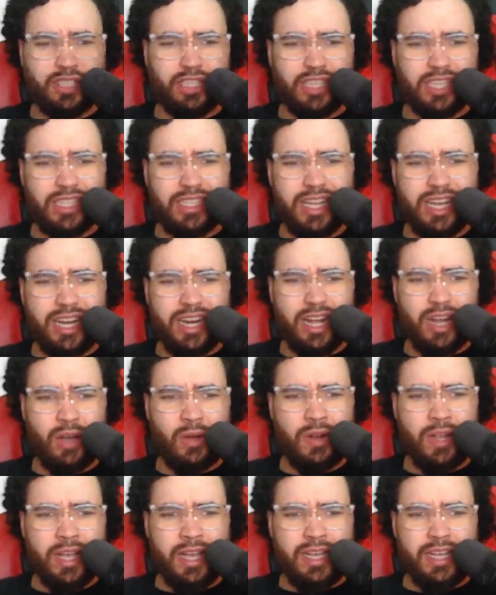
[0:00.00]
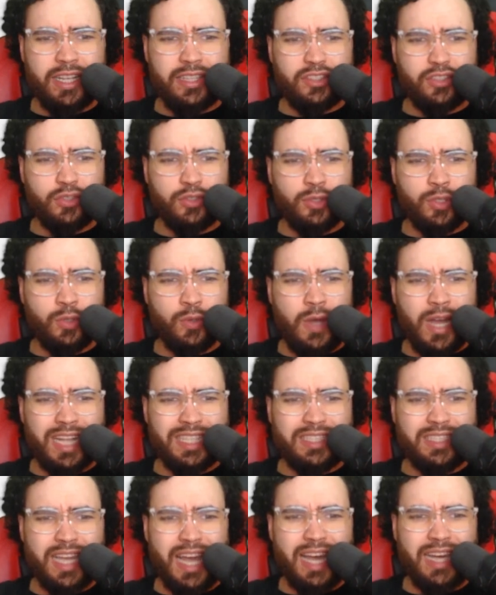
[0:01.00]
Check that out. It's through
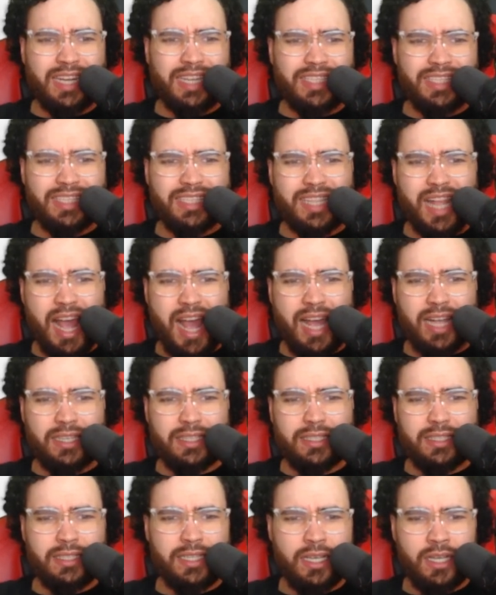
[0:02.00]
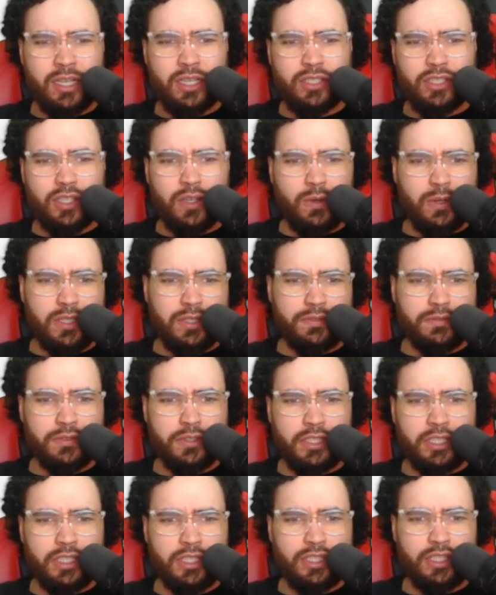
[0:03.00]
Data Stacks. So it's
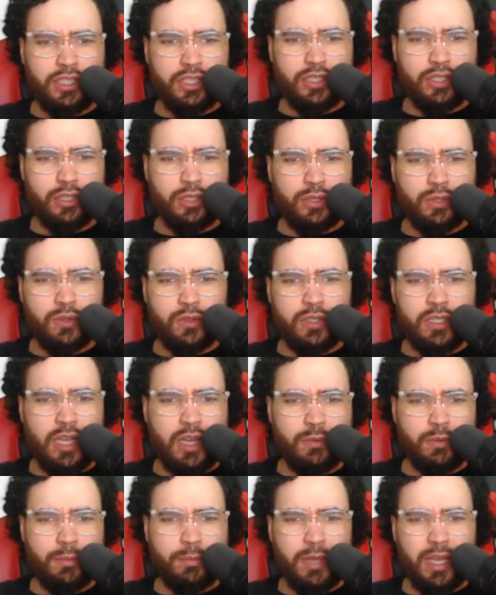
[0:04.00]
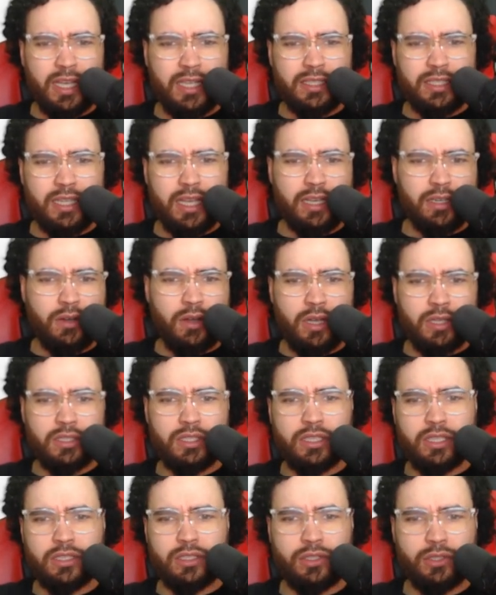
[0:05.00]
free to use and remains
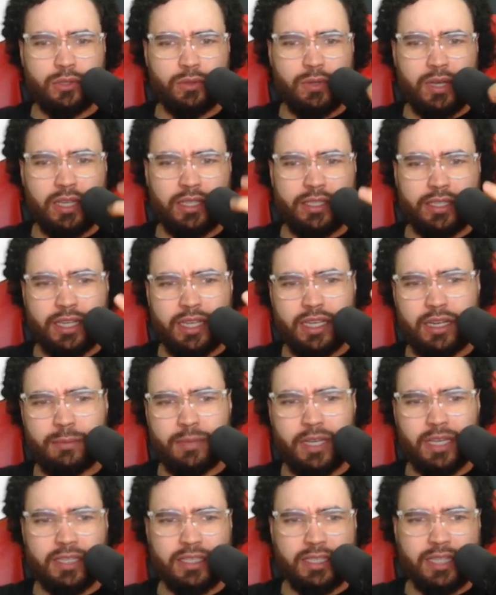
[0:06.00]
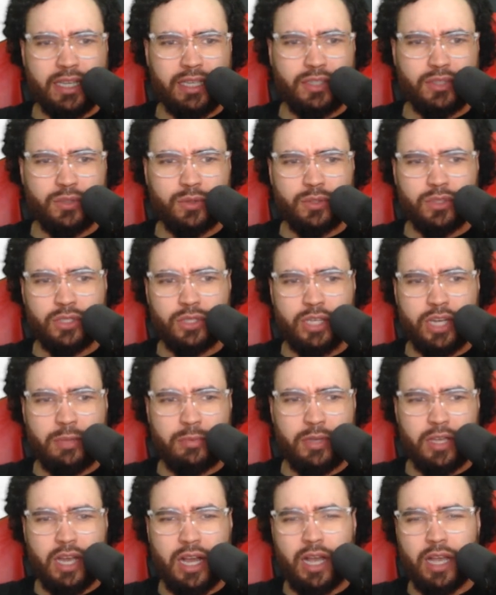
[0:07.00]
agnostic to any database, data source, or
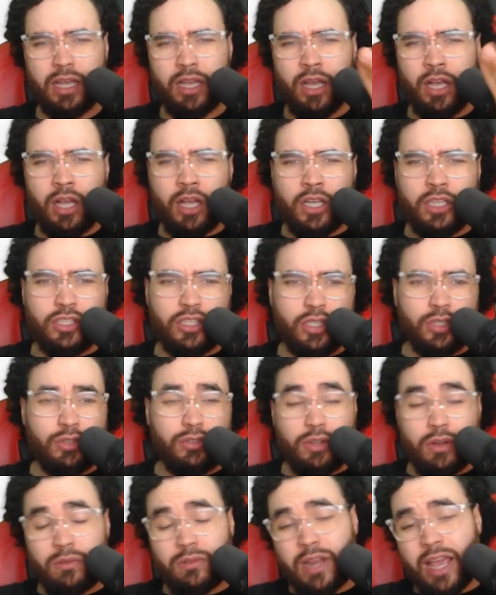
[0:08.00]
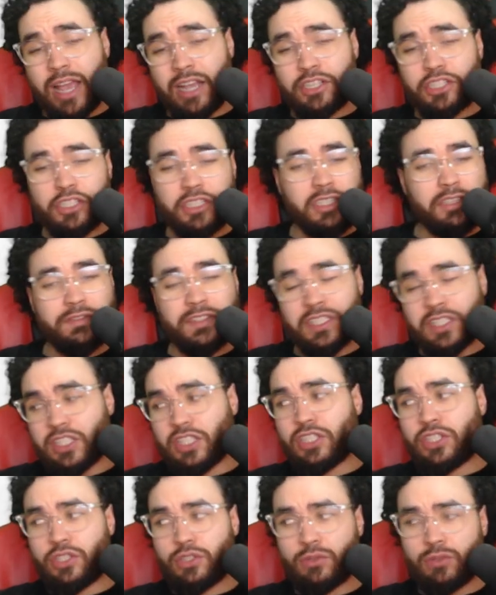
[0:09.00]
API. So you don't actually even
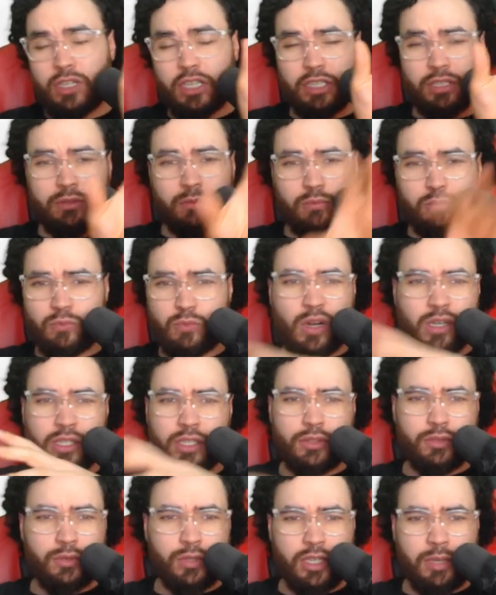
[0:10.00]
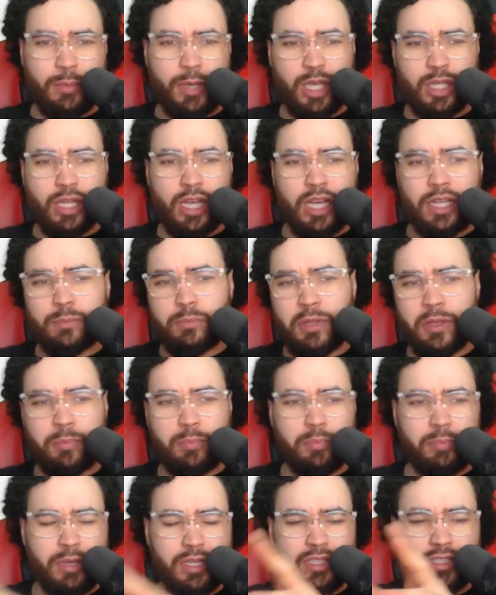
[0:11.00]
need to like run it through the command line, pip
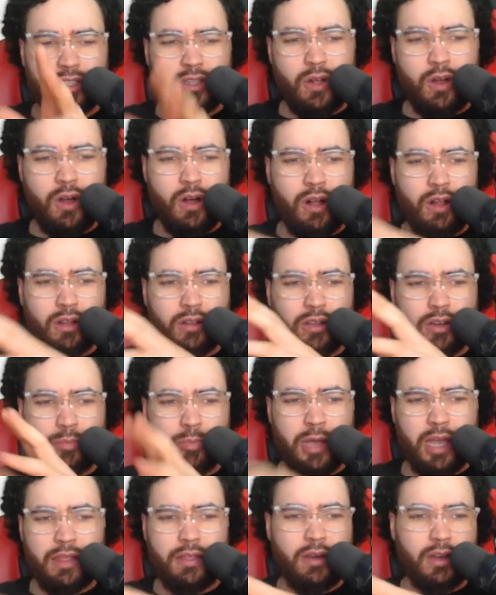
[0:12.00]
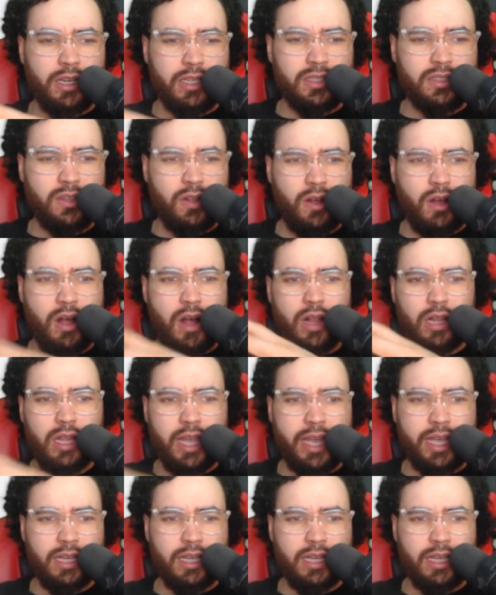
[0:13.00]
install or Python install,